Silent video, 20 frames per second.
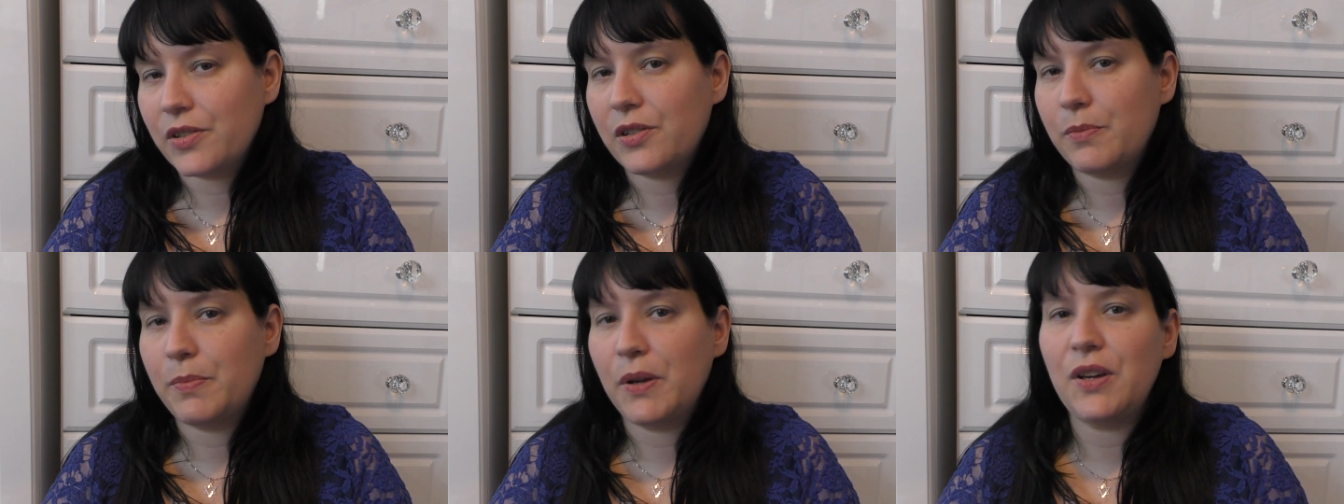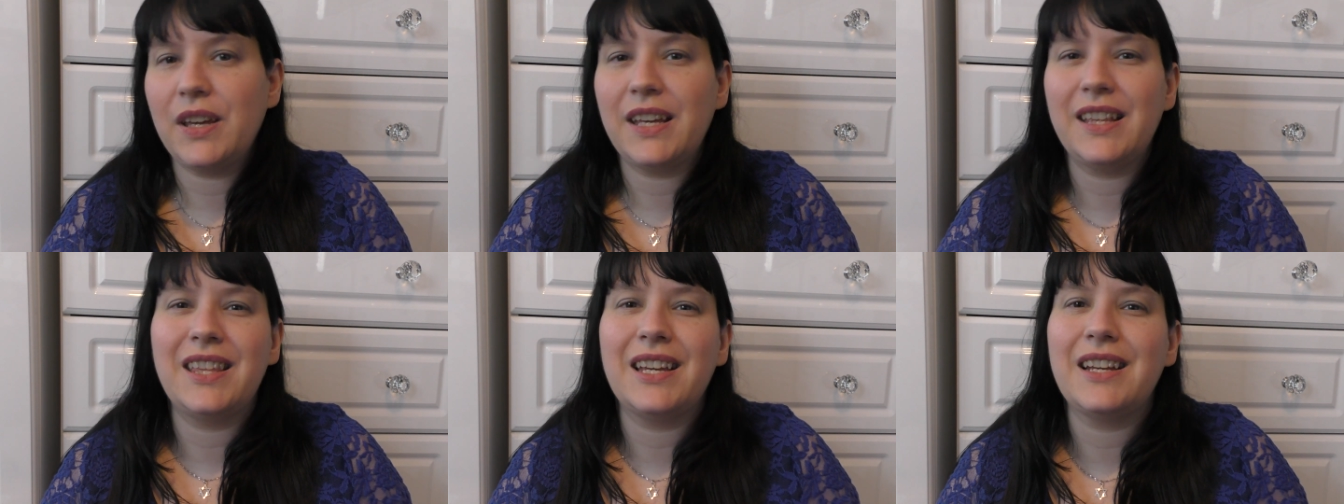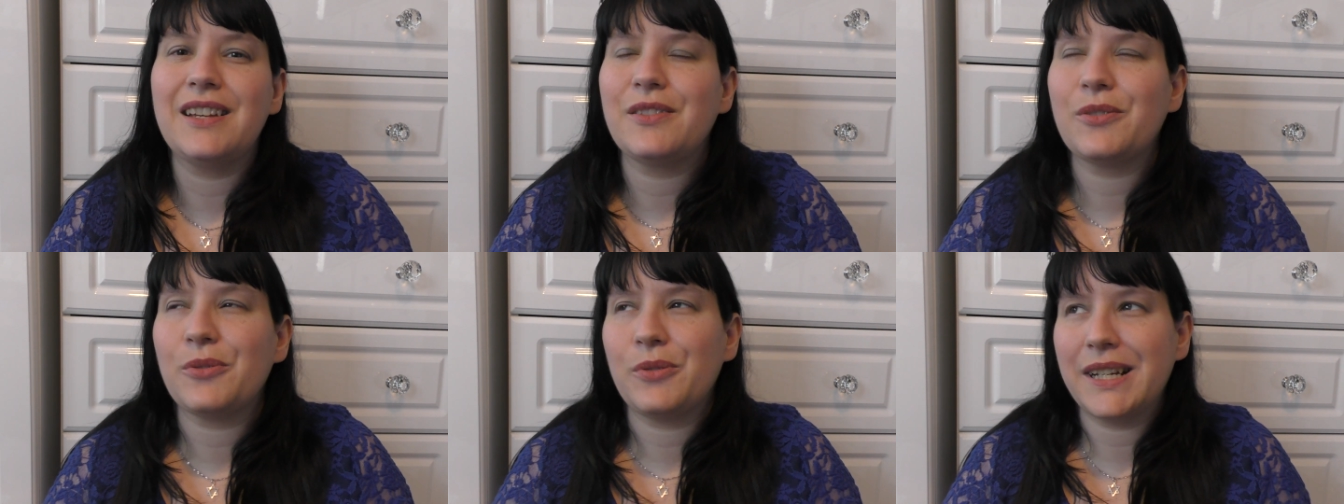Spooky
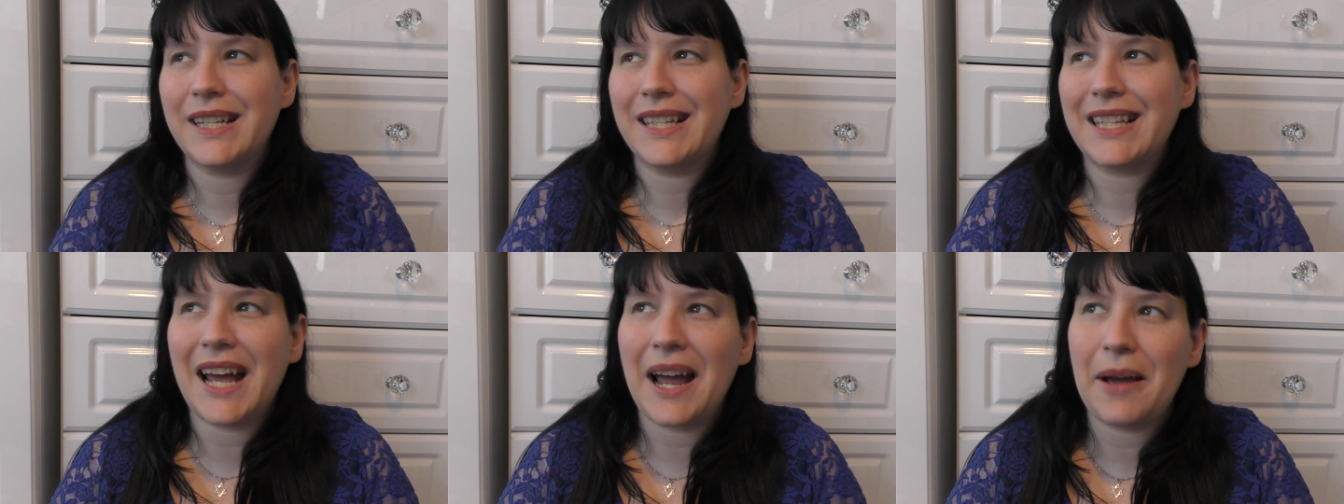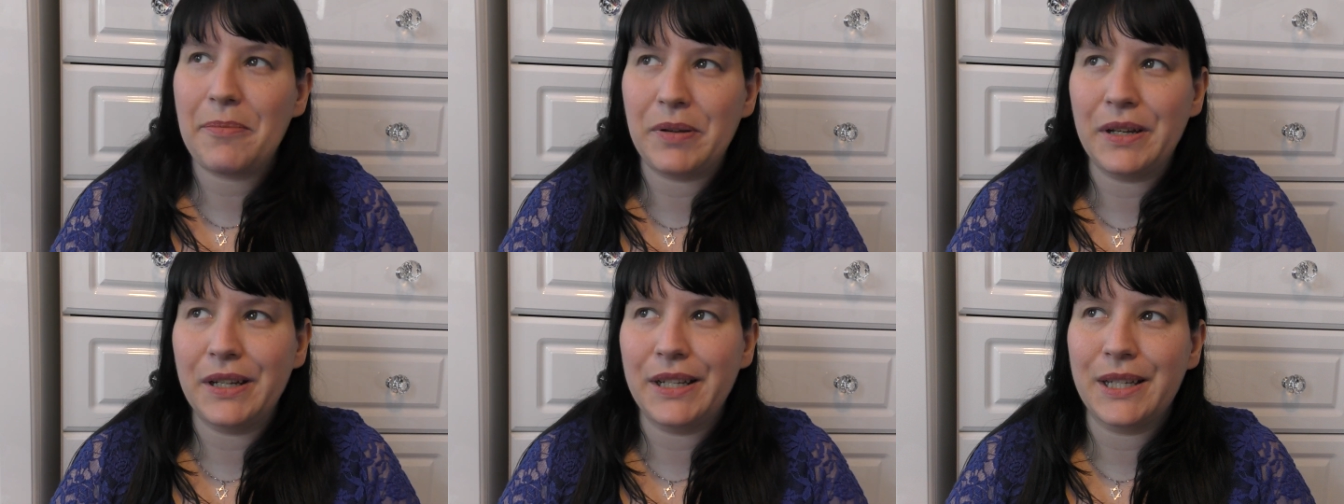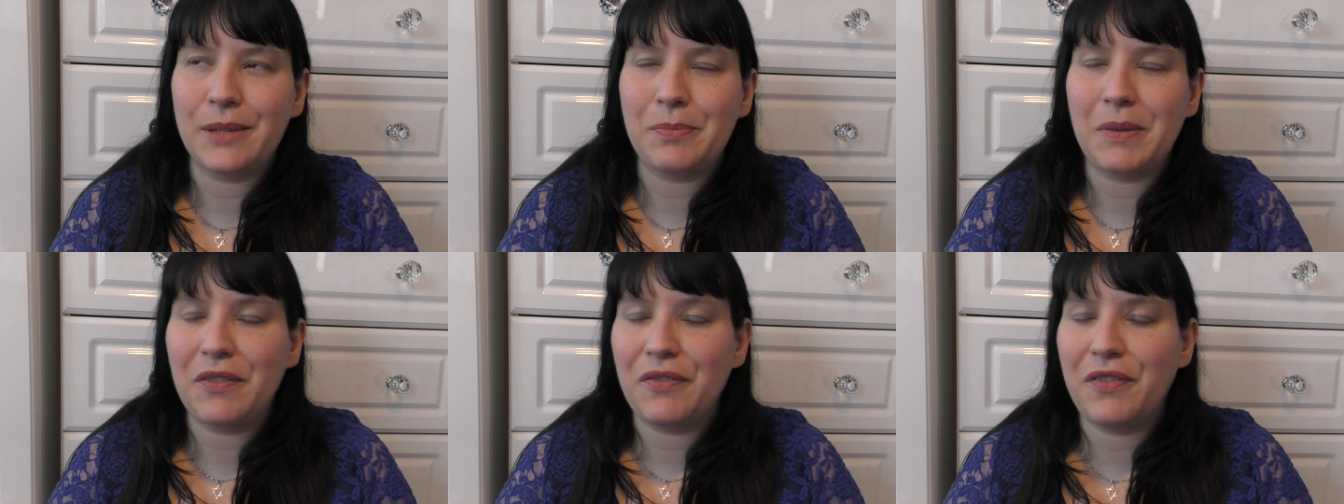things always happen,
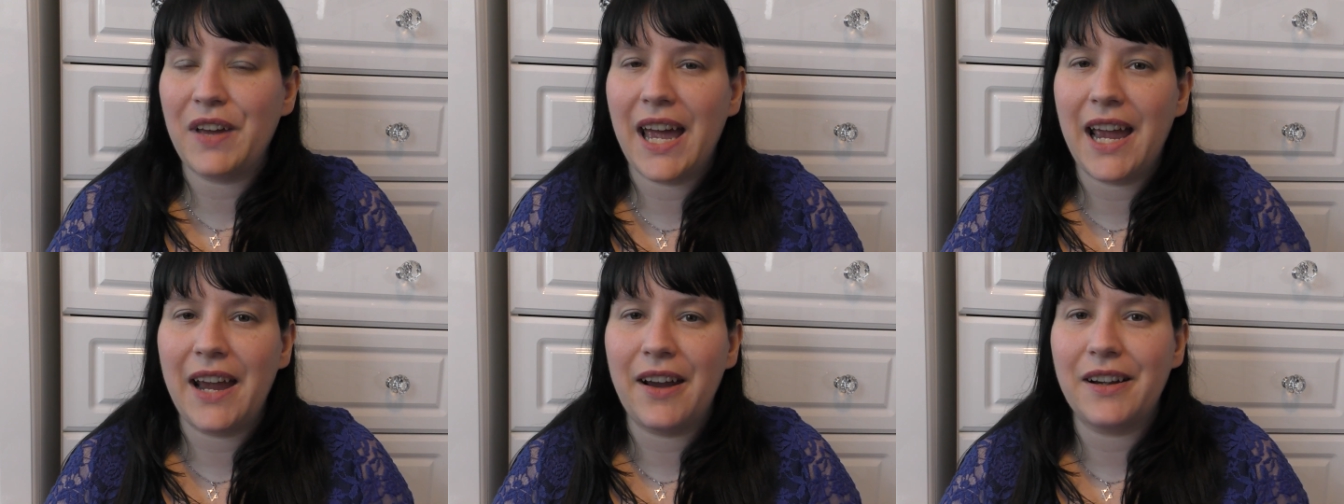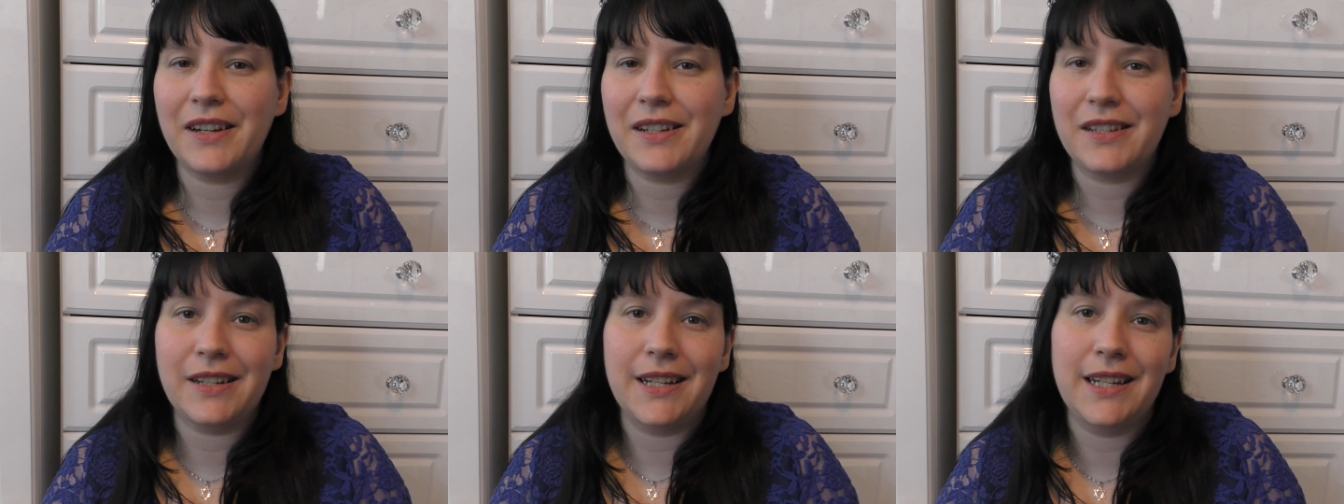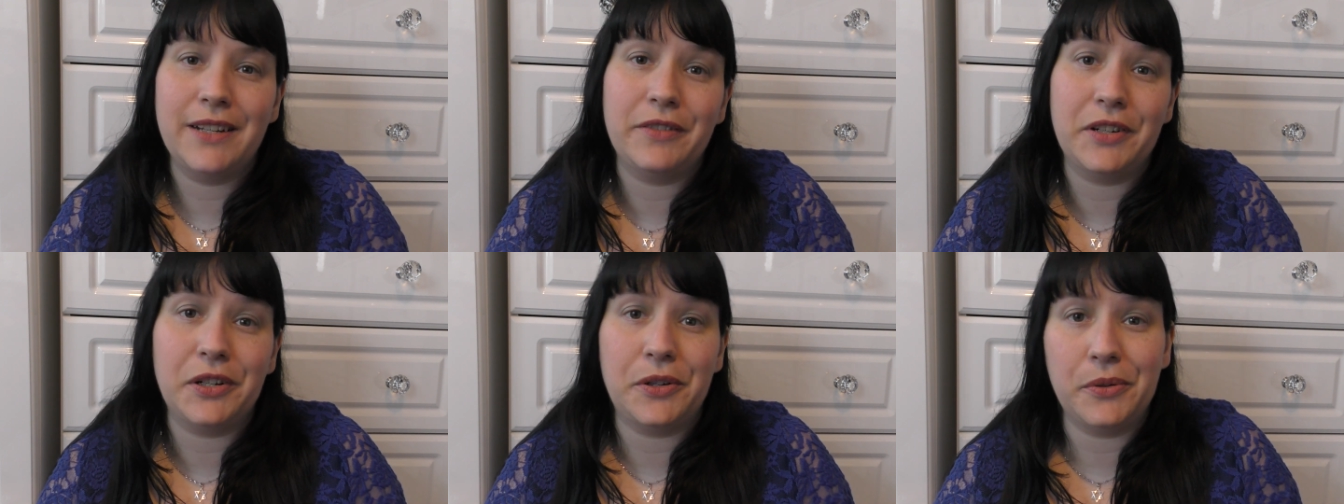to be fair. I do
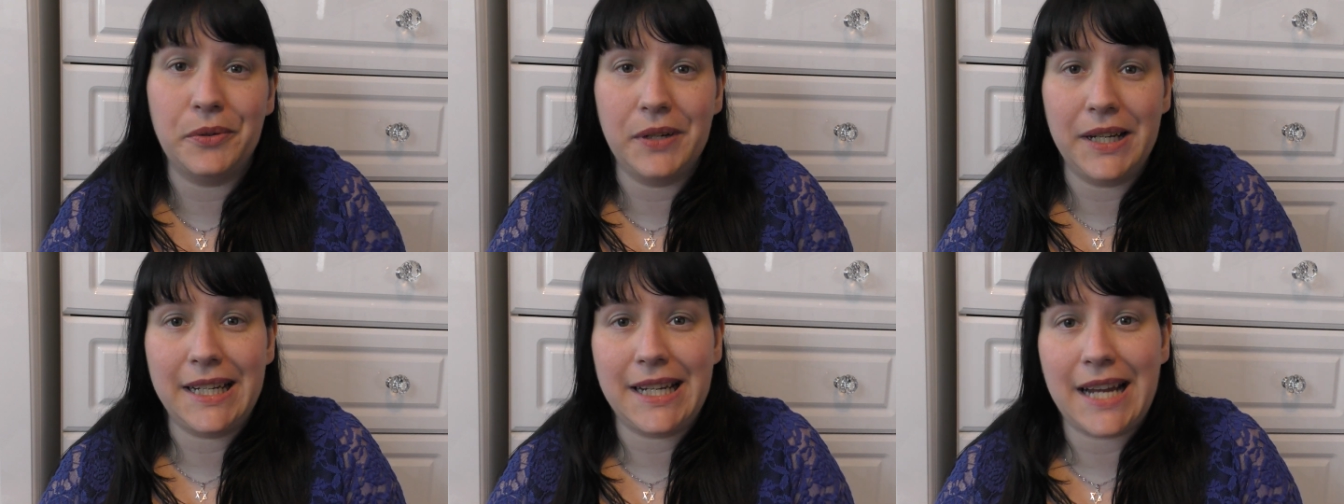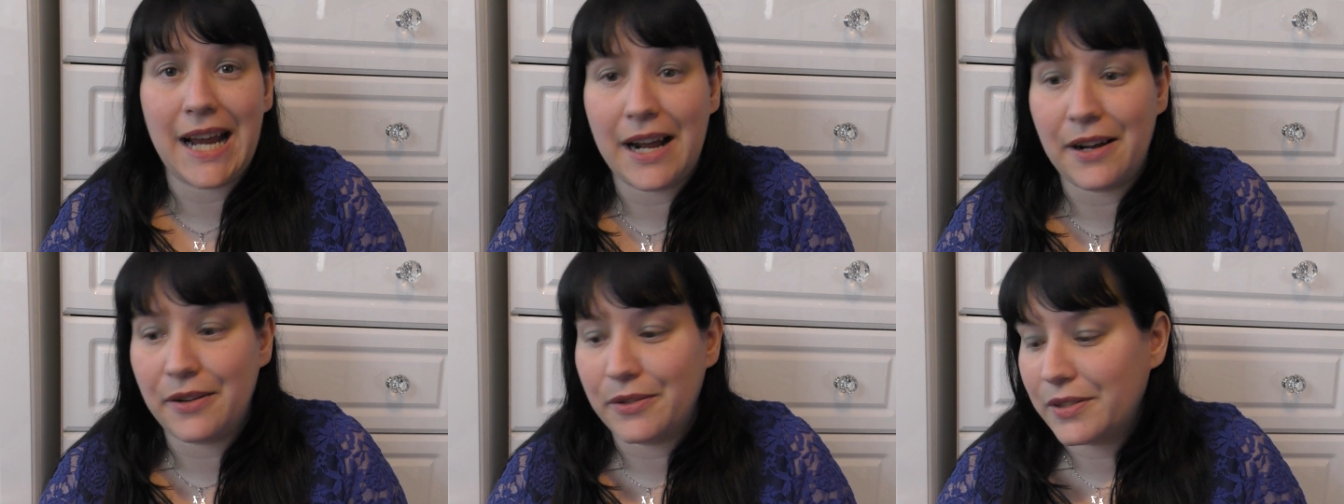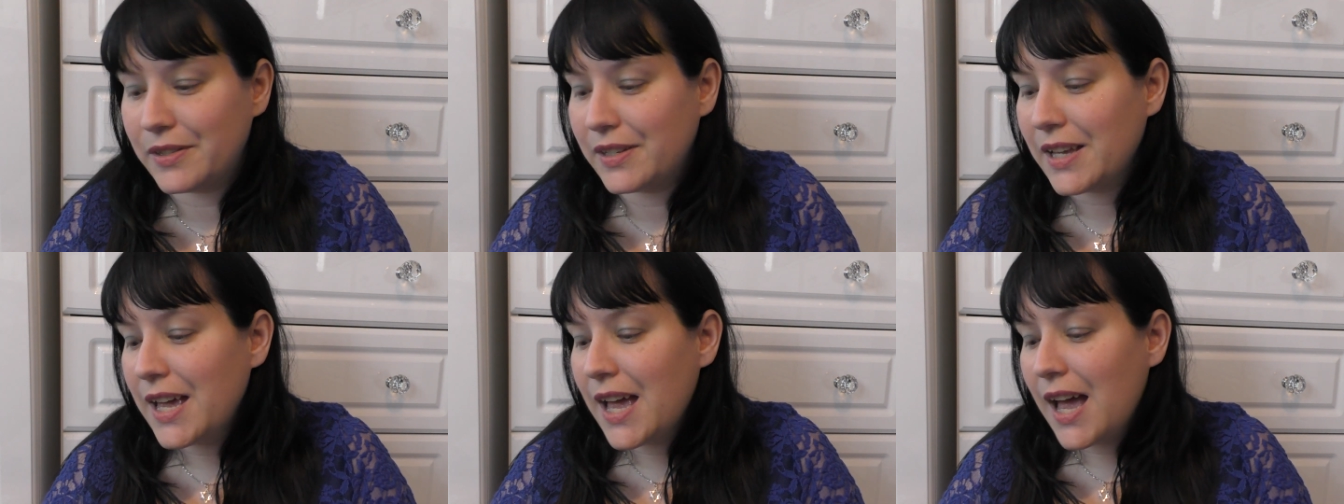live in a haunted
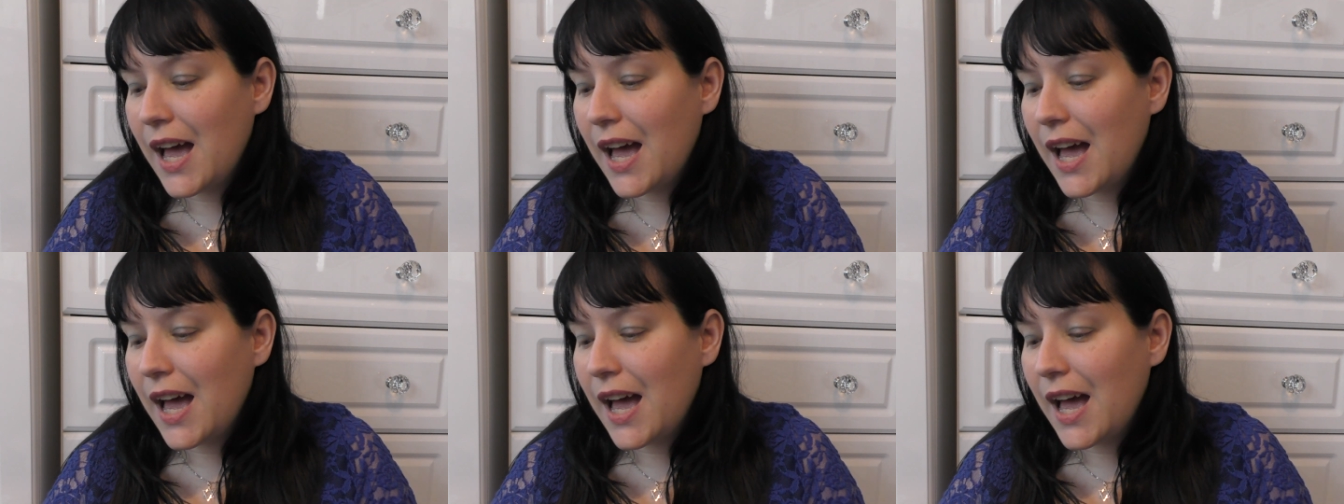house.